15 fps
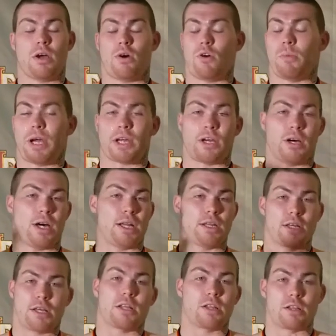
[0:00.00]
Oh my
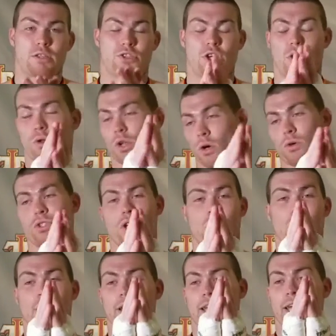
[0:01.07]
God. Joe
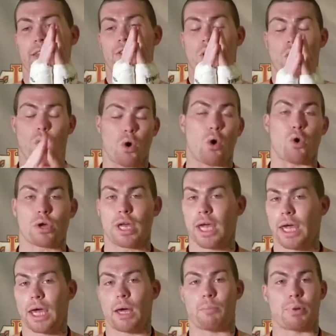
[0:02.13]
Lozon and the whole
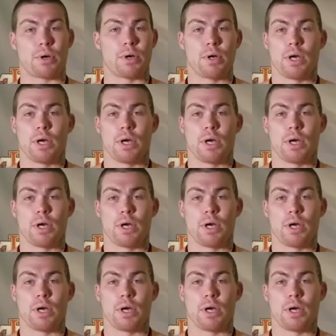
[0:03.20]
camp,